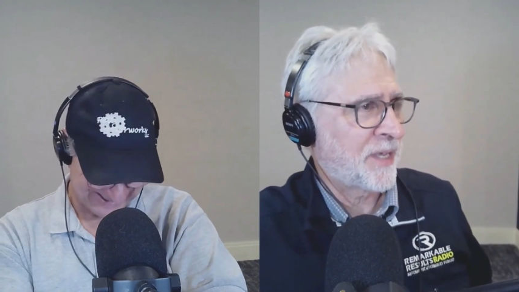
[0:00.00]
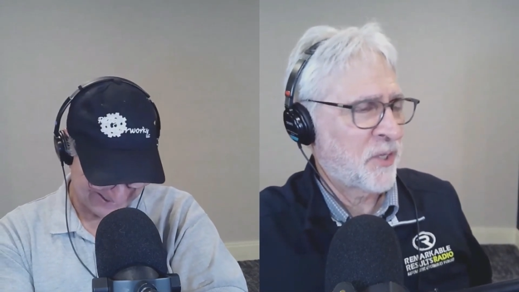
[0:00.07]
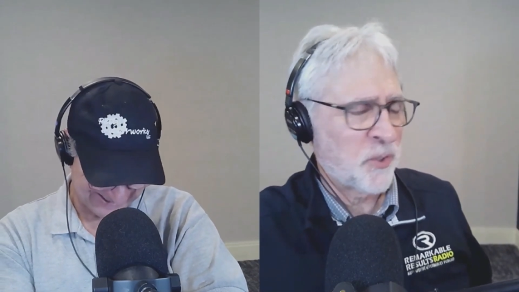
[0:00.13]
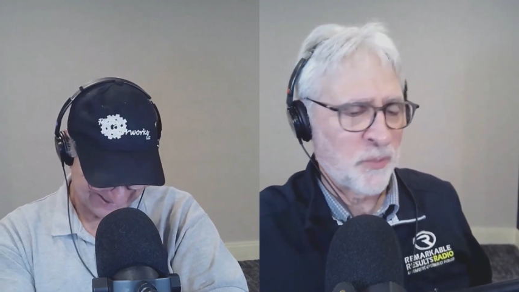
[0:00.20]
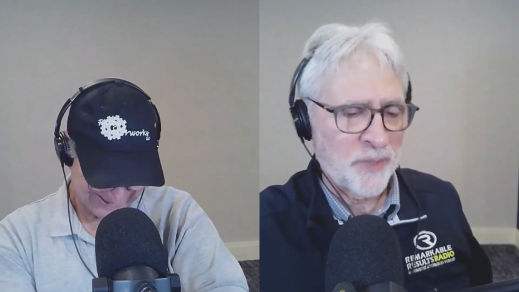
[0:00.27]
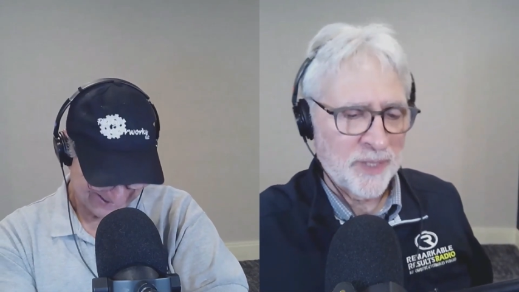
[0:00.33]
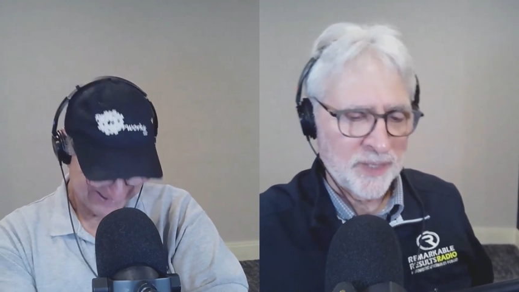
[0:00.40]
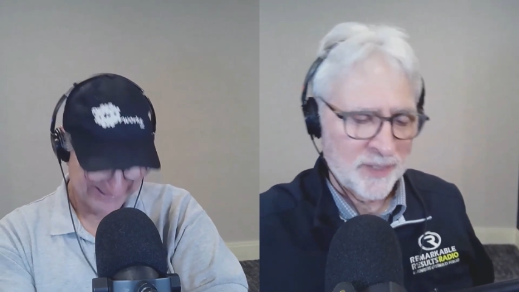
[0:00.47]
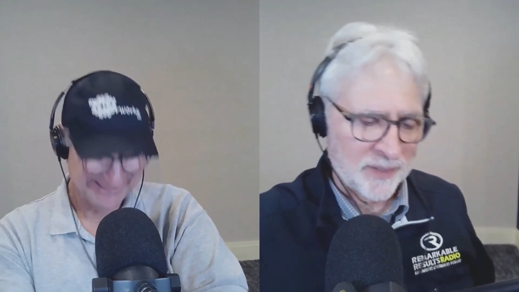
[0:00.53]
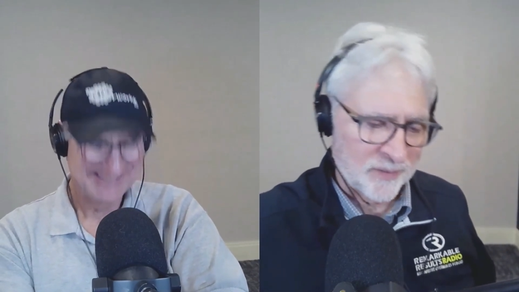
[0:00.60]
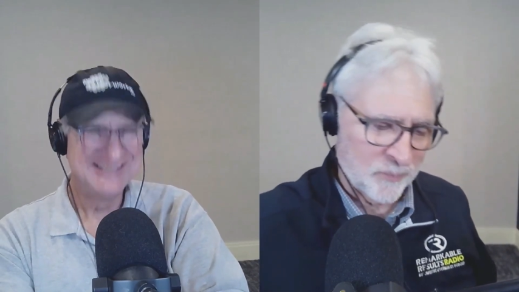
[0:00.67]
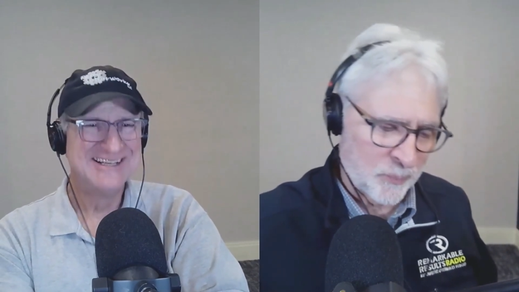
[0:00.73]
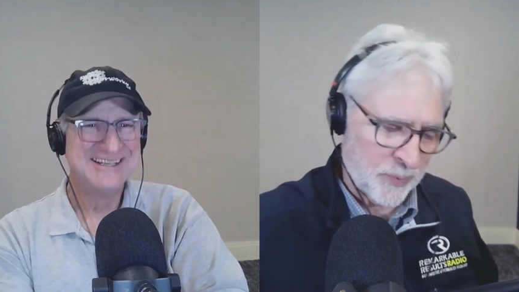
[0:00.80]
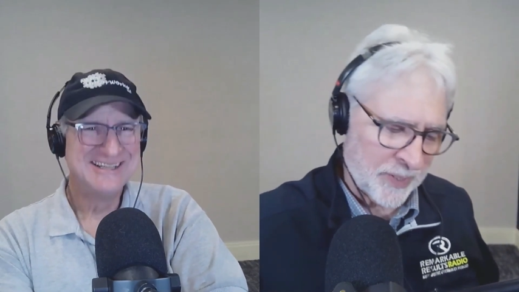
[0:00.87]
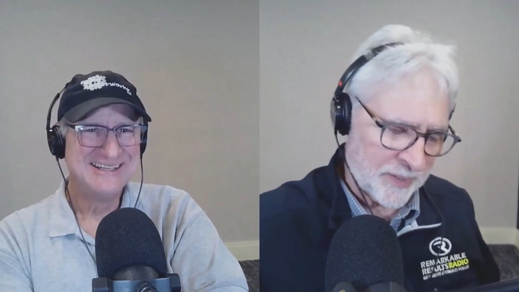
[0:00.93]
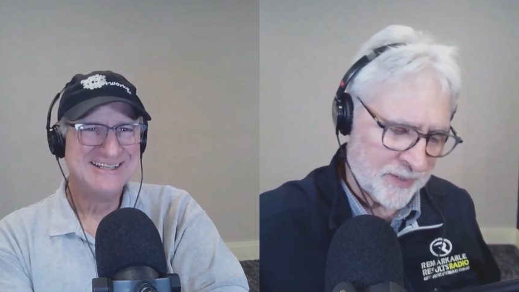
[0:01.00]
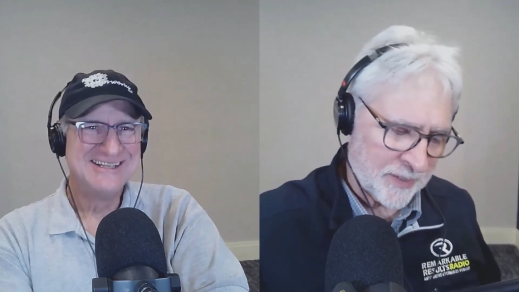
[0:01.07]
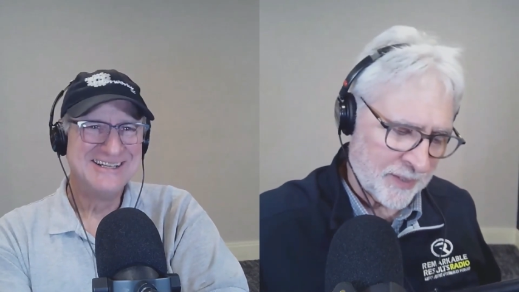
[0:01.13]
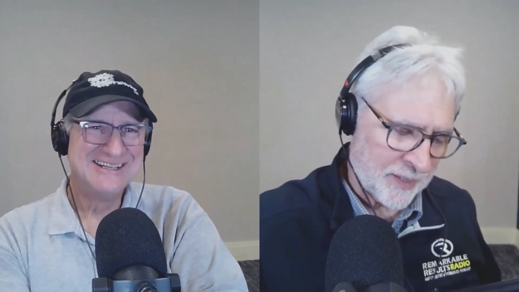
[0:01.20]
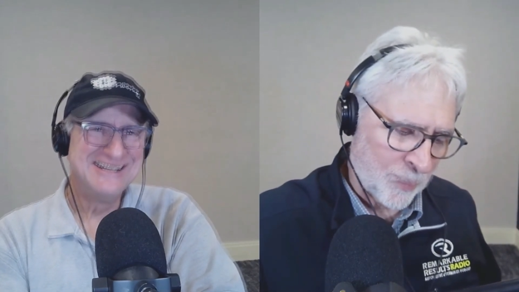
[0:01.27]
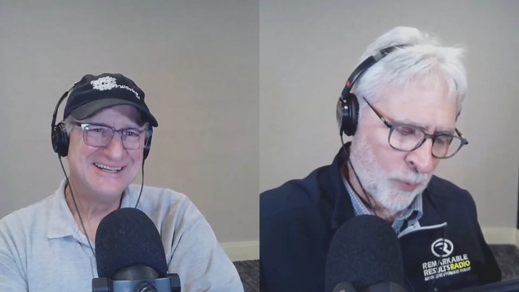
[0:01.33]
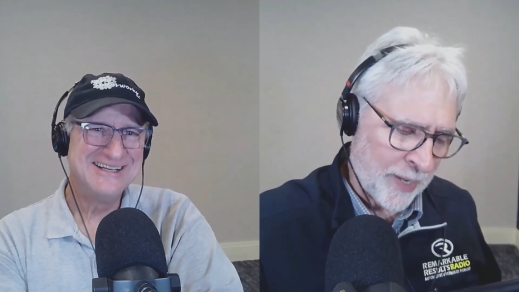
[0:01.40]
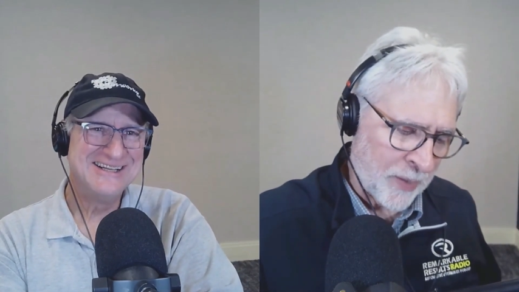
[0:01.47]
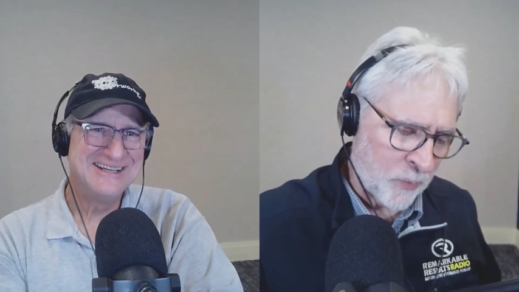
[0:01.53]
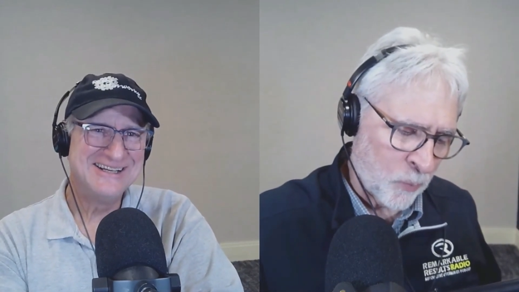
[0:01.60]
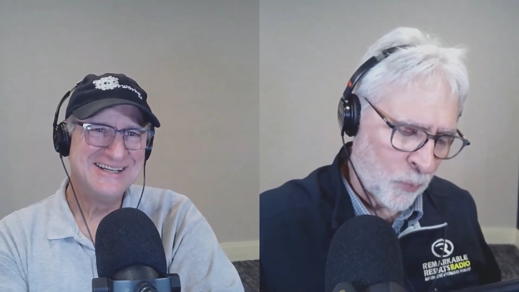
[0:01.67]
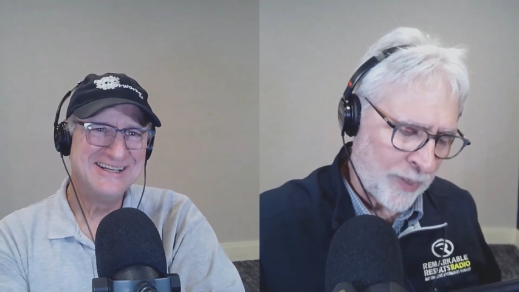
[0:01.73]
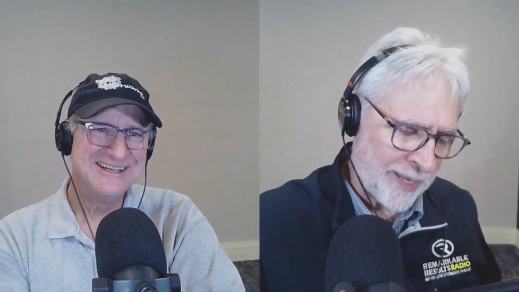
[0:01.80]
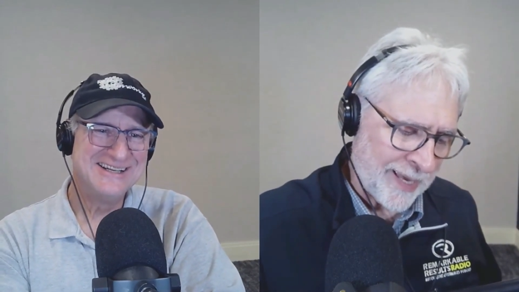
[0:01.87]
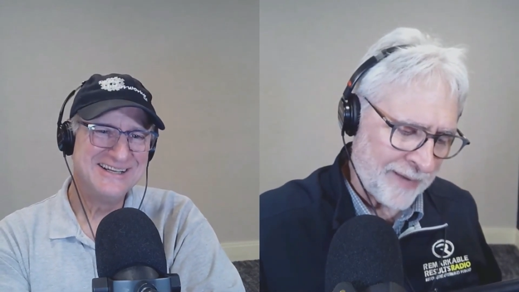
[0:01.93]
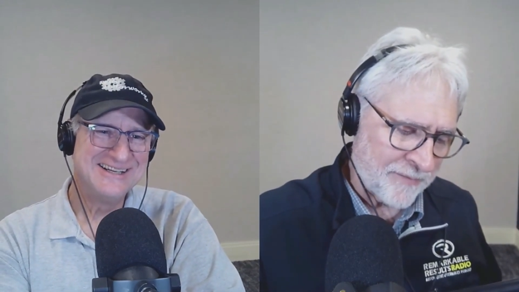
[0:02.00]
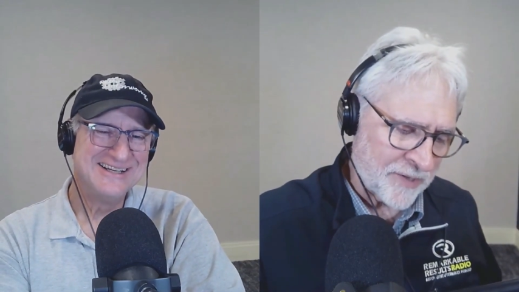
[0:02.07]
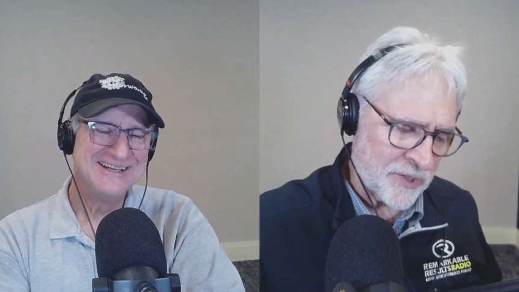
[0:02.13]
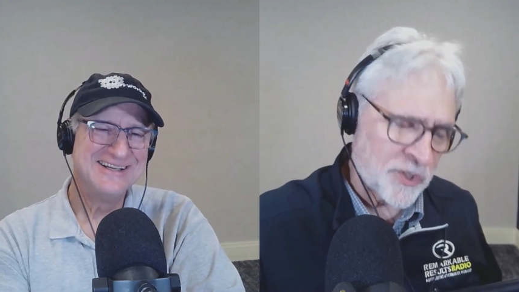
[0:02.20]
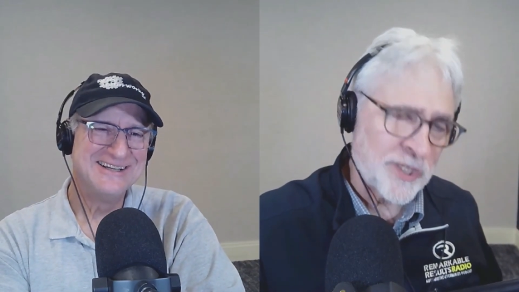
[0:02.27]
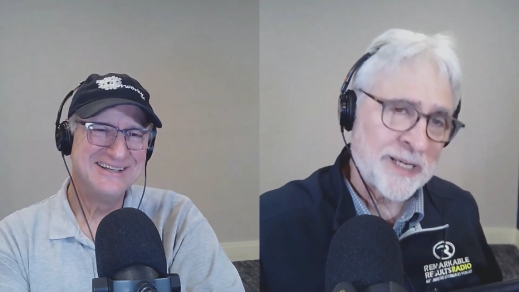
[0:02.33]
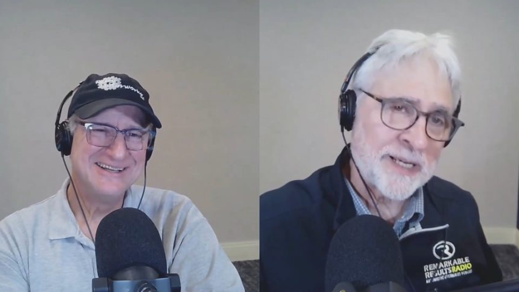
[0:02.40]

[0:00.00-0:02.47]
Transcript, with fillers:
Speaker 1: acumen, but when we have a